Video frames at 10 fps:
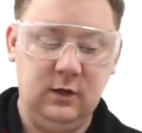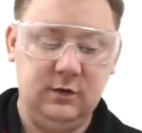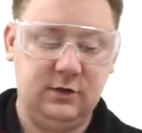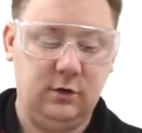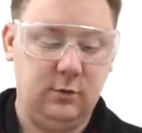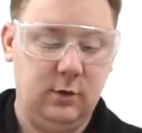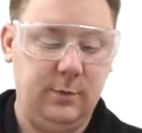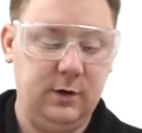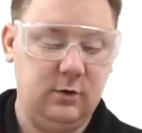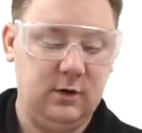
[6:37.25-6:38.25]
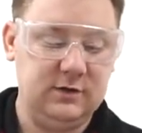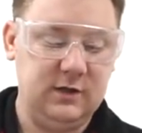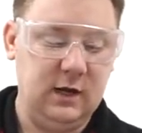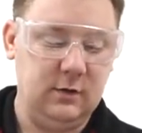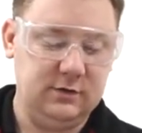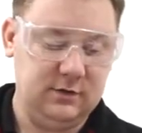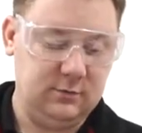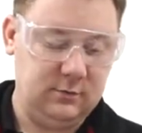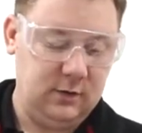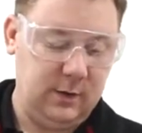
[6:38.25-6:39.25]
So a bit of grease there
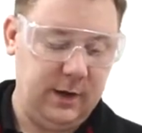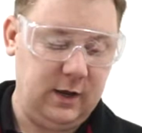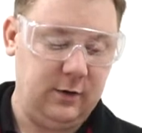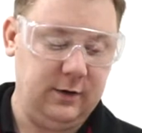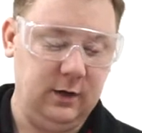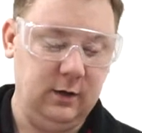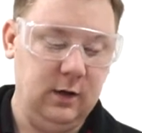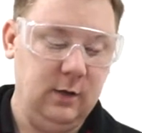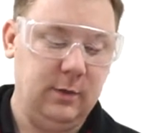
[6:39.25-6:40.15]
isn't a bad idea,